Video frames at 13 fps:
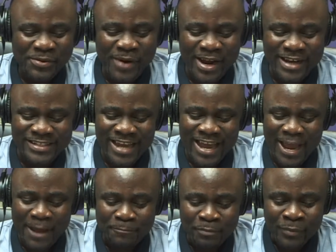We
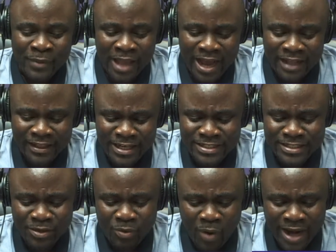say, and
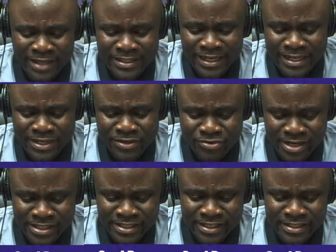this quite an
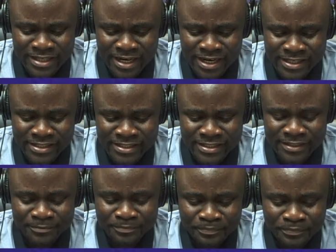interesting text.
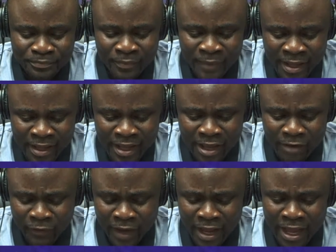
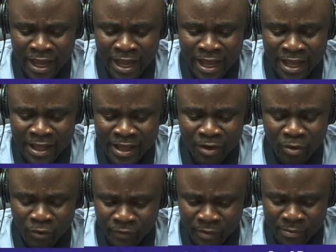If
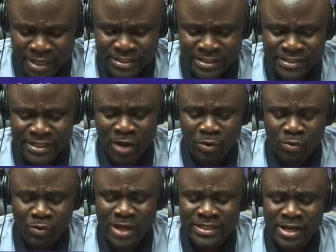confirmations here,
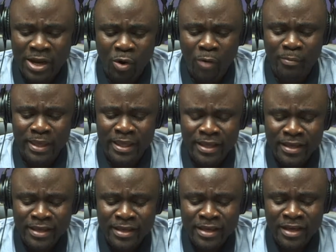we say Obi,
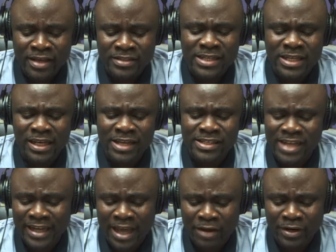His Excellency
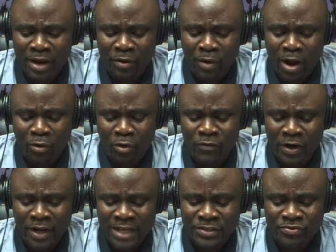Nanado Dankwa
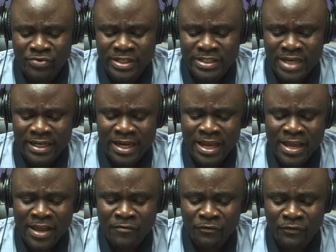Akufo-Addo has treated
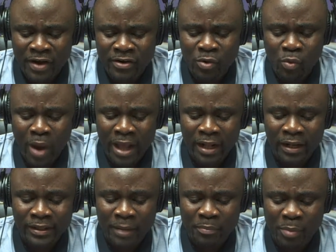very
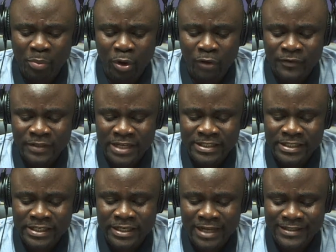well the people of
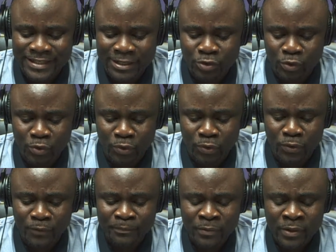Teshi, that's Lejokuku.